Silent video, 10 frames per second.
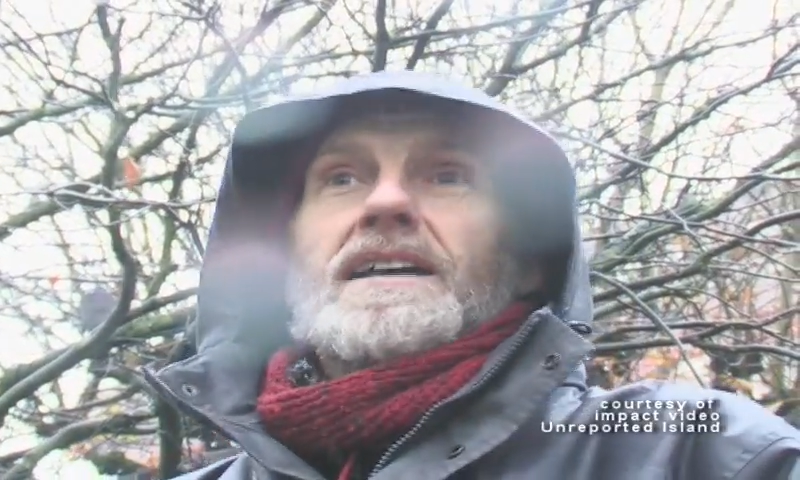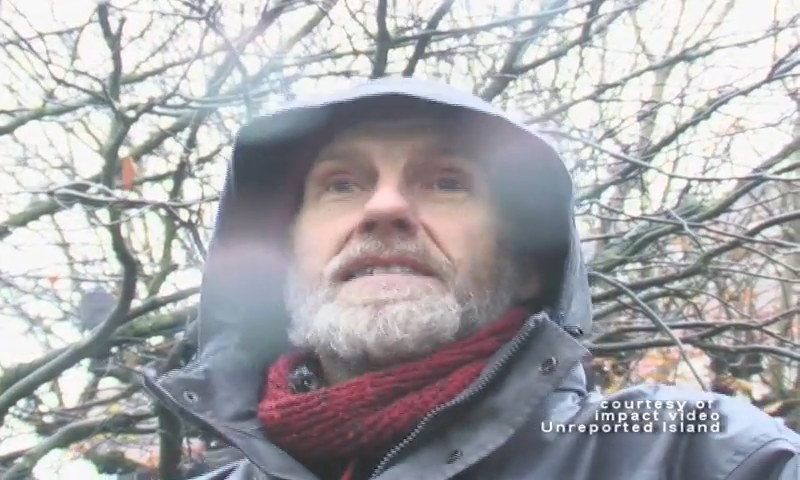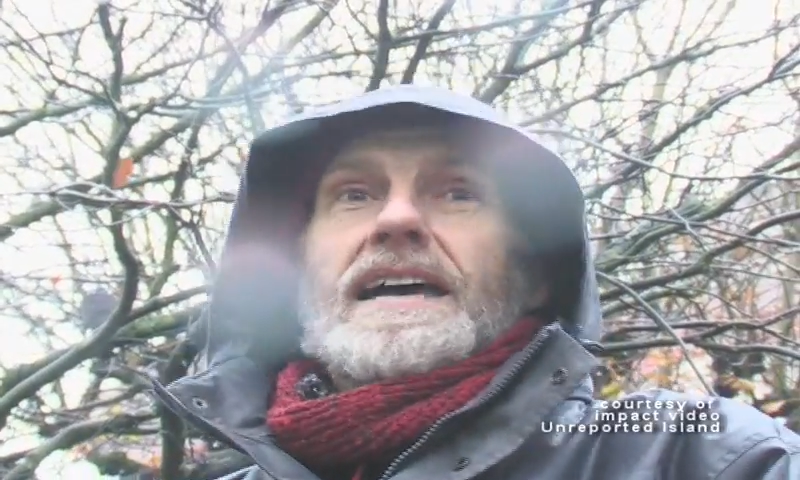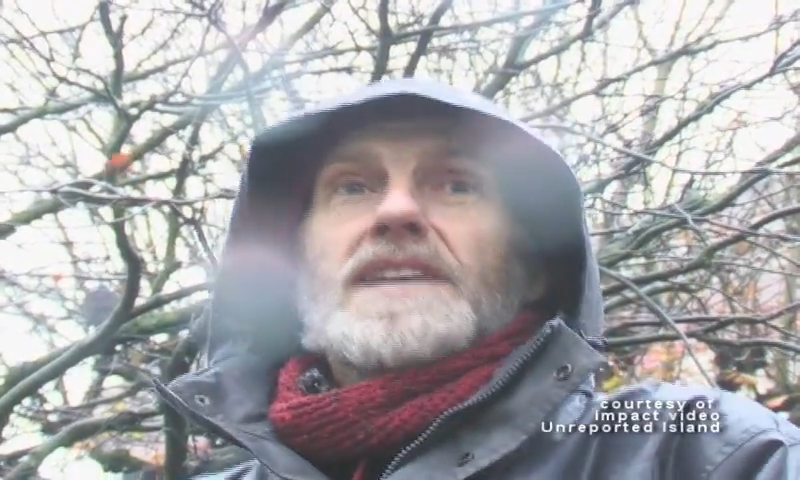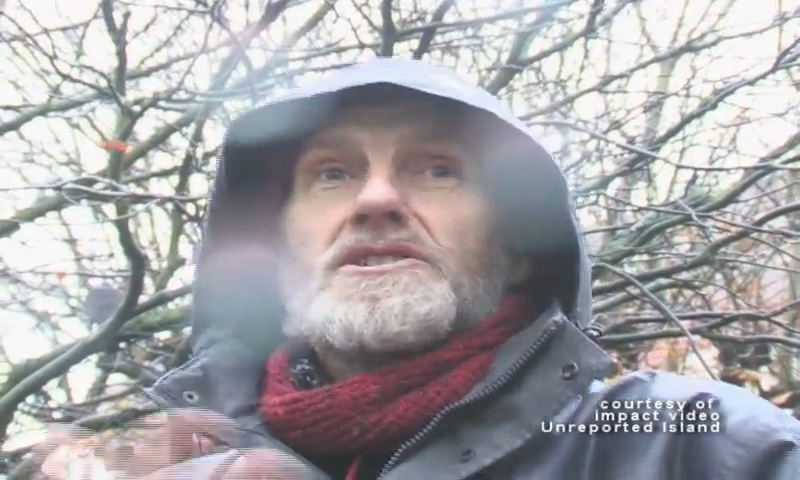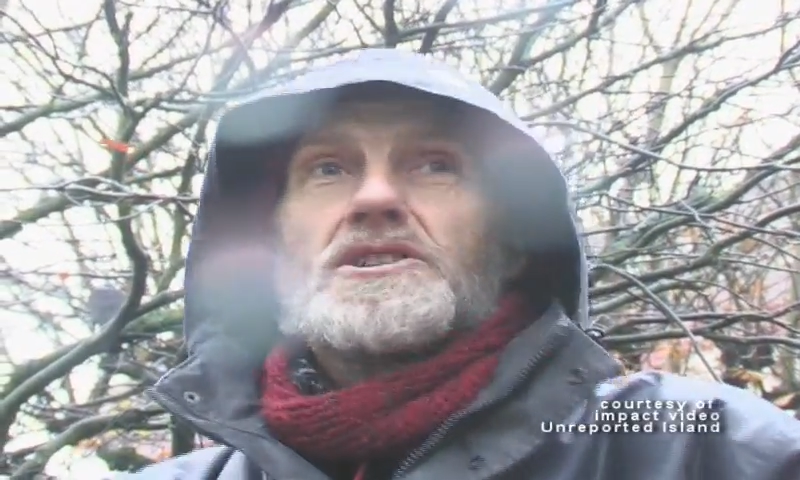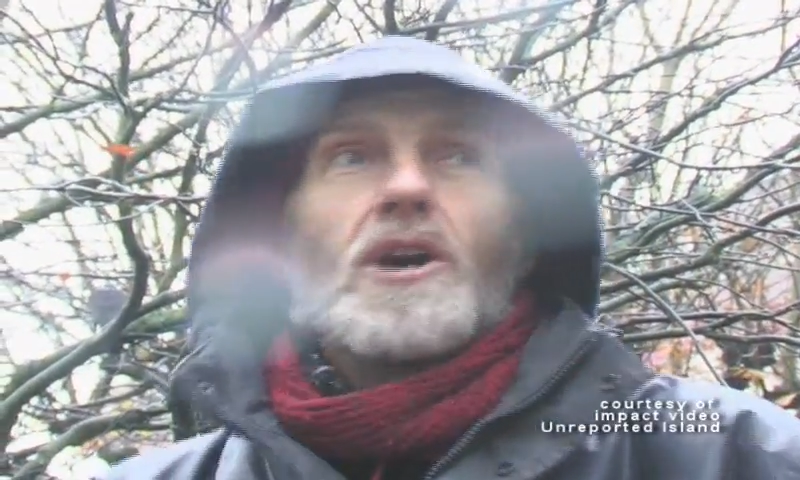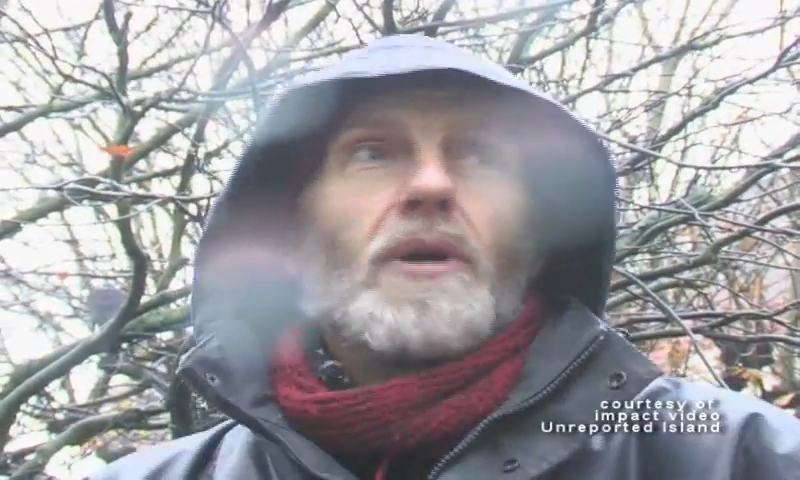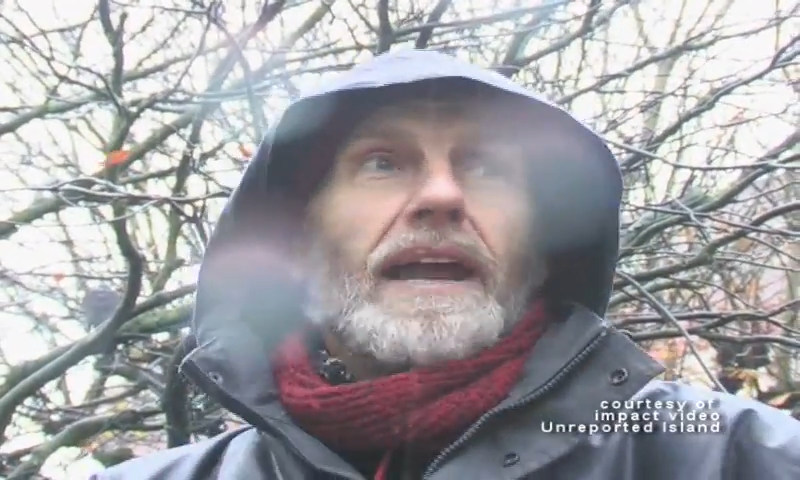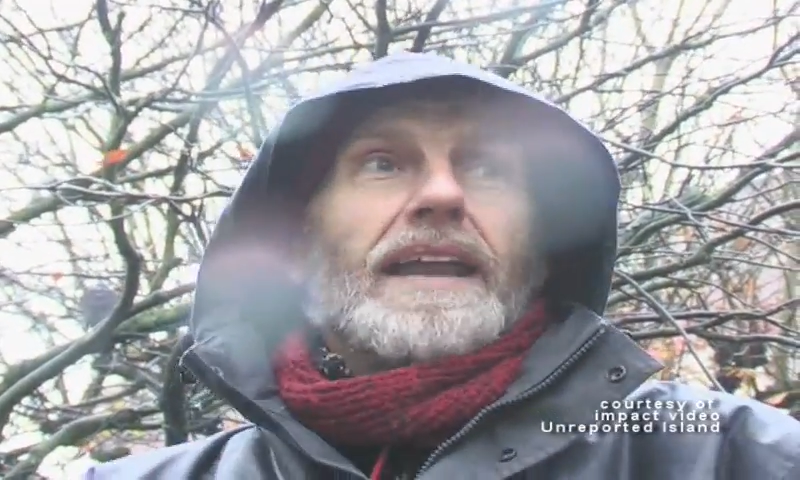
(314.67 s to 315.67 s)
and say,
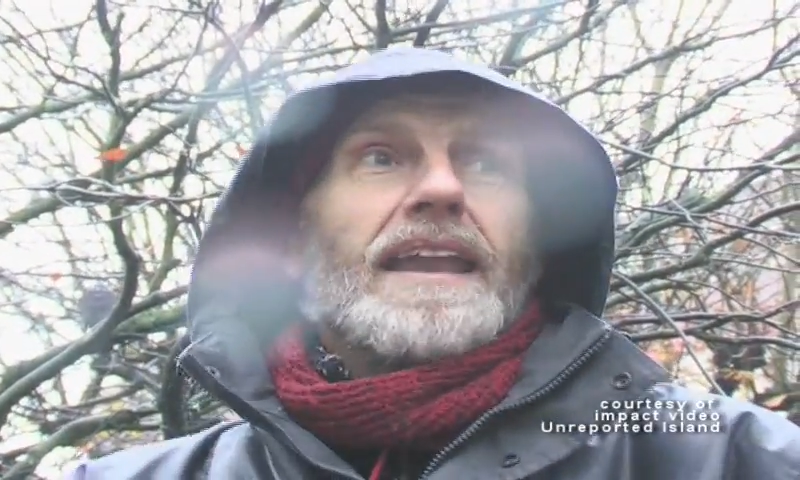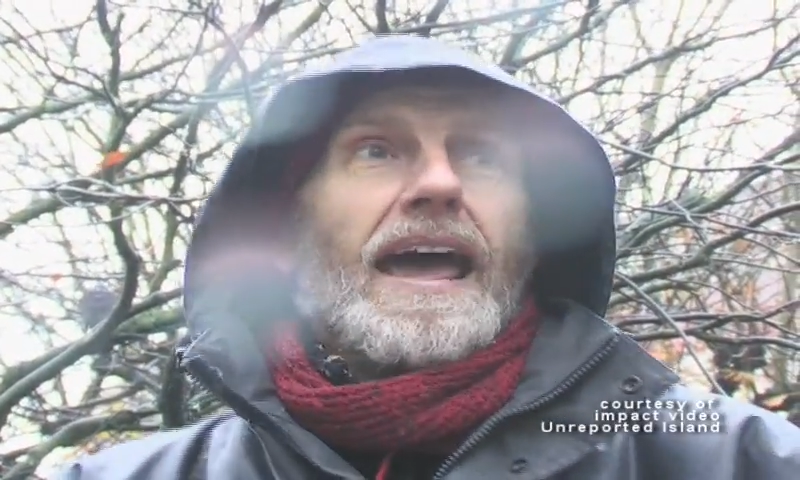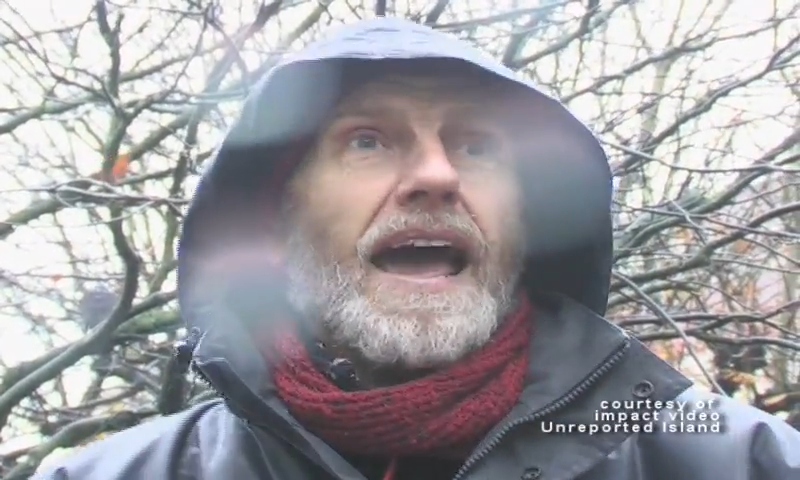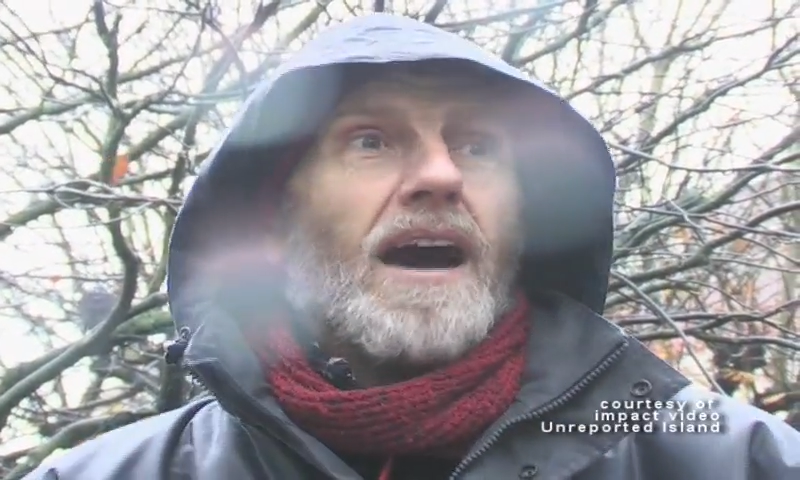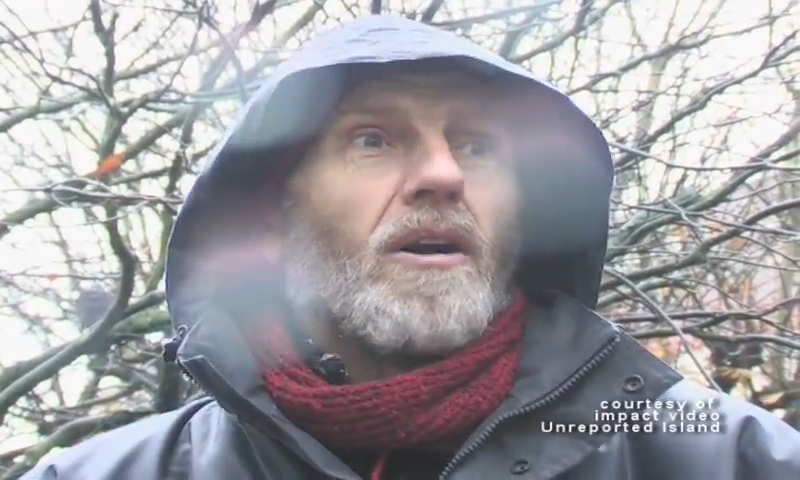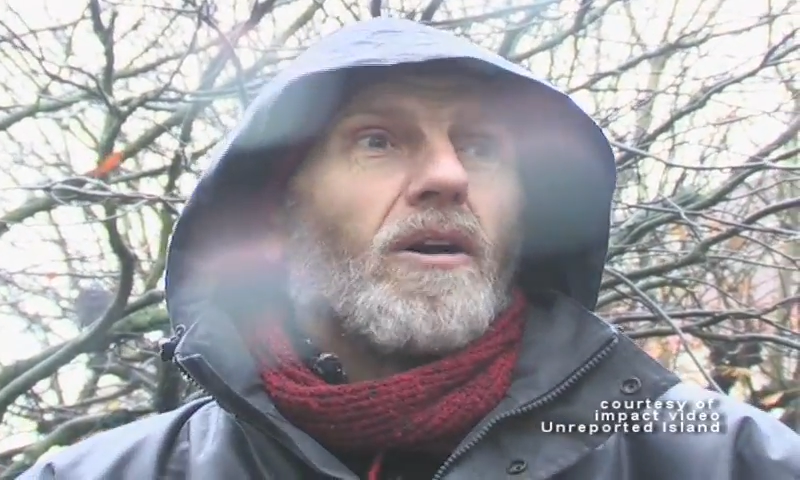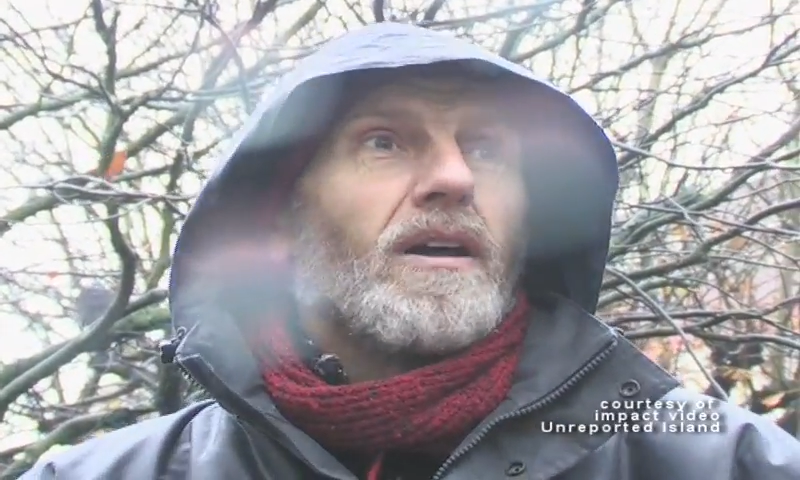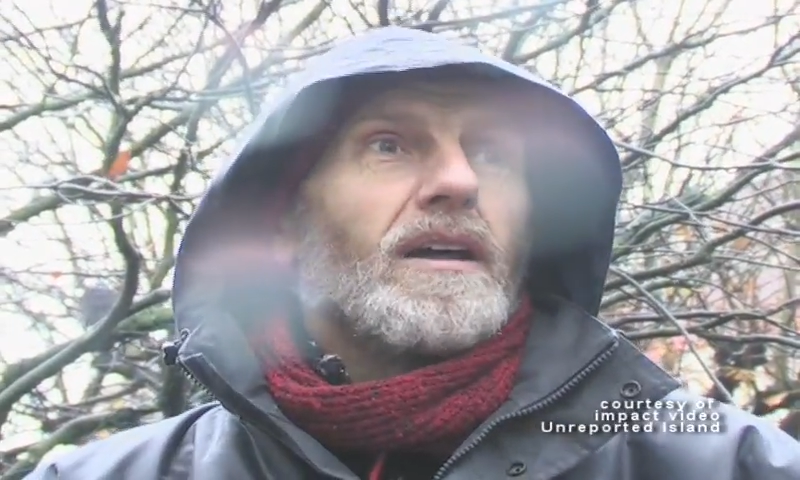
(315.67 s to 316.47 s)
do it now.